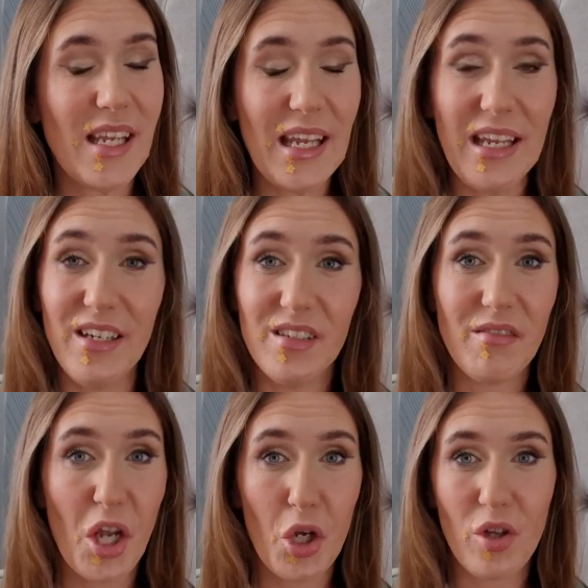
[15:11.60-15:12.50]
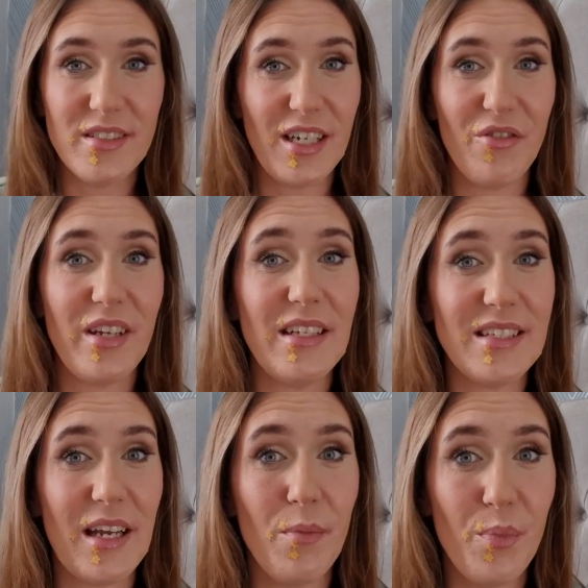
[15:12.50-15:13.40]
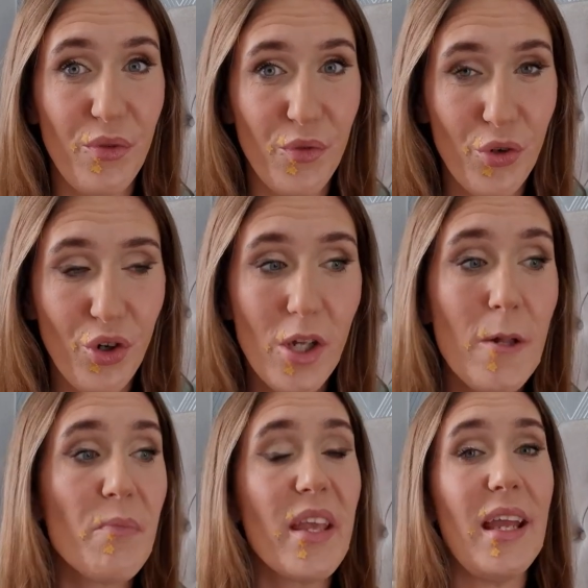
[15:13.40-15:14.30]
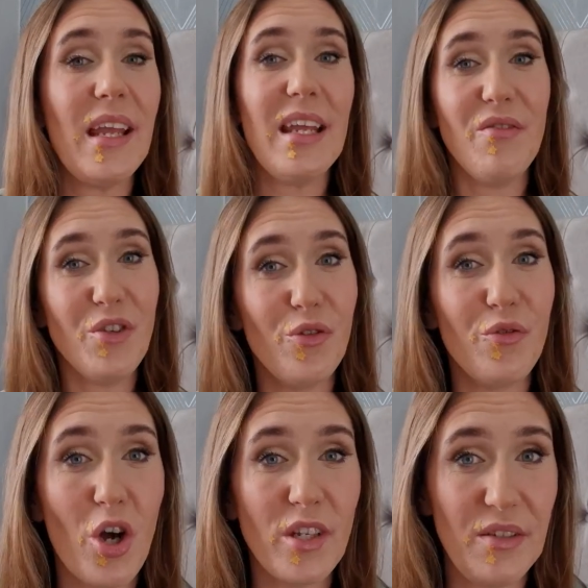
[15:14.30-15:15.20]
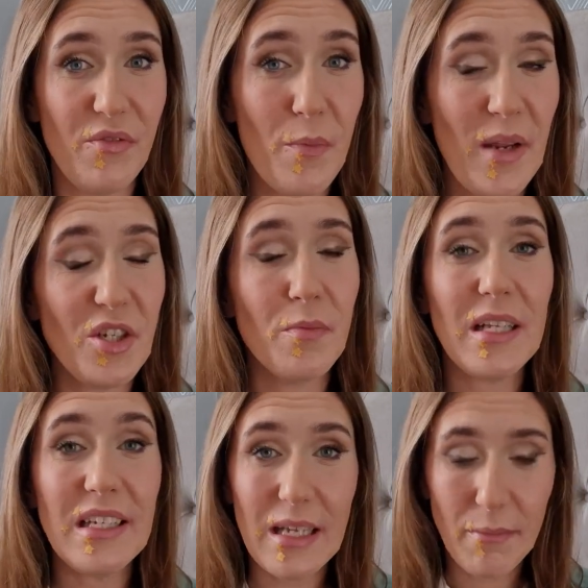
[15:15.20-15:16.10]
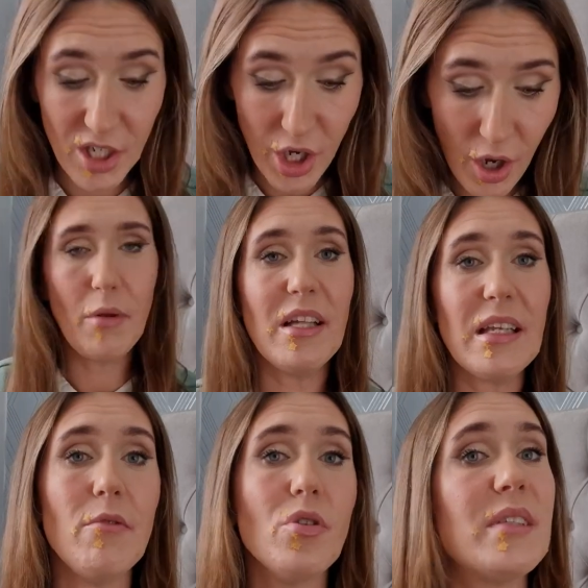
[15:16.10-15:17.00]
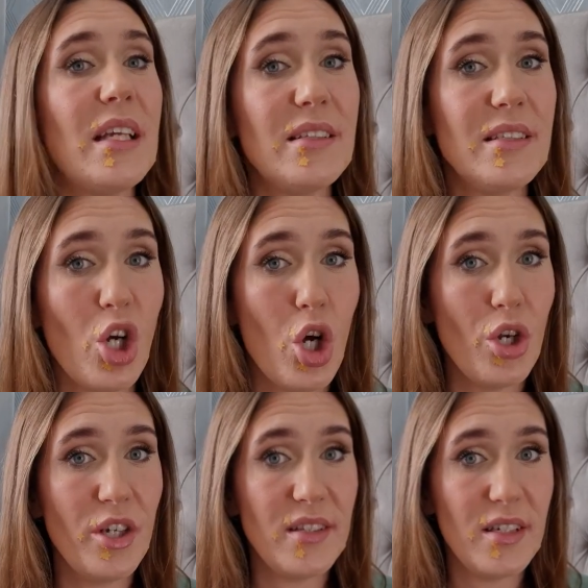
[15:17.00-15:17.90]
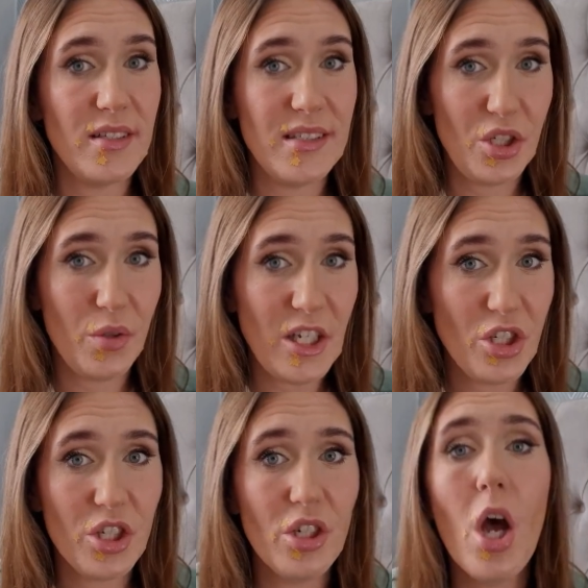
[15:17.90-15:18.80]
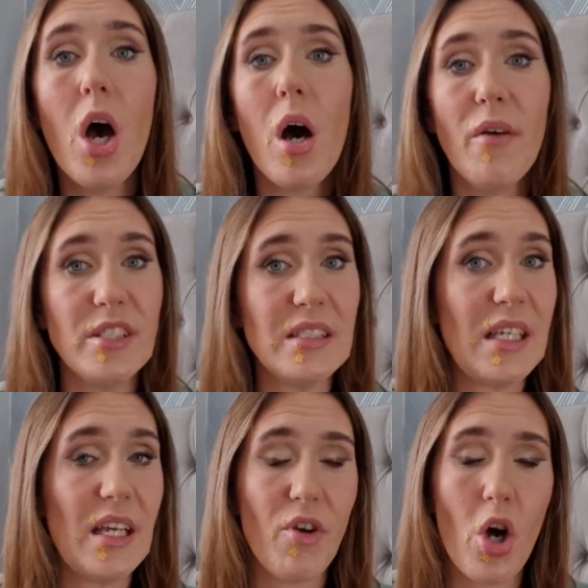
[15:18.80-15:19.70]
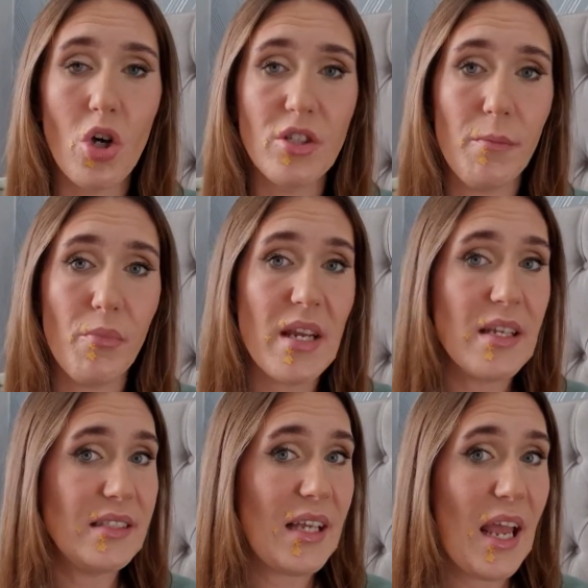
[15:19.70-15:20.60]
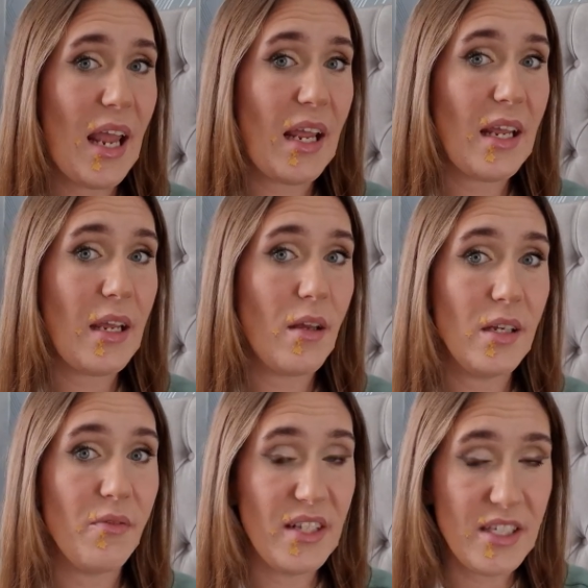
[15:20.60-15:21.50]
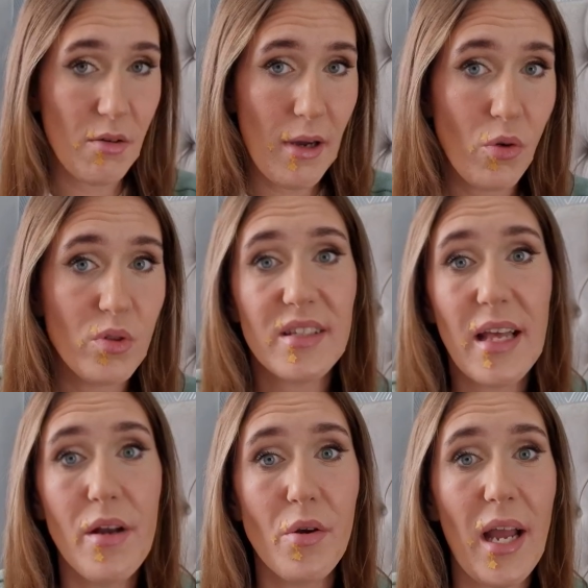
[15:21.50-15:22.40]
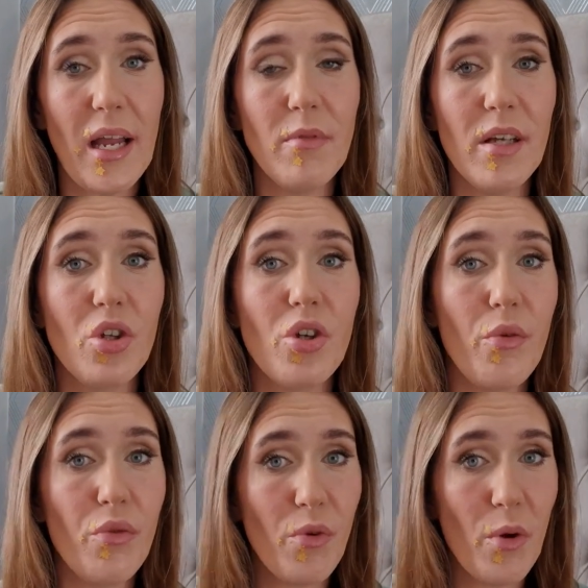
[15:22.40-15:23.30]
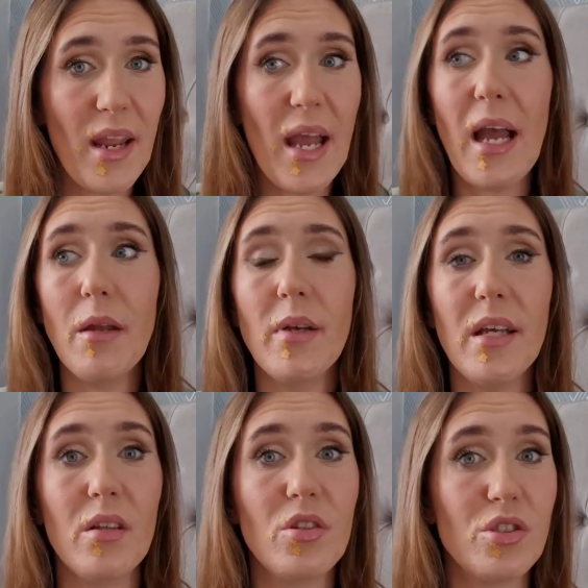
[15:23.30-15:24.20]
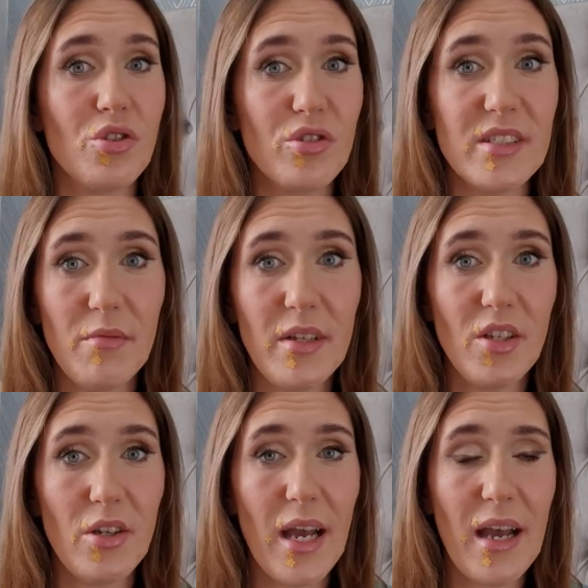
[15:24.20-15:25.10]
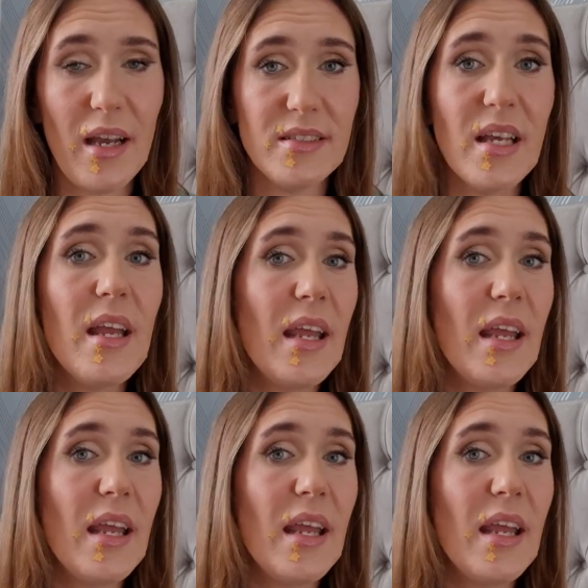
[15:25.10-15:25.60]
in a content creator before. If you've got a different opinion, please let me know. I will keep you updated on the situation. Obviously, if Oz brings a video out then I will go through it I will discuss it with you guys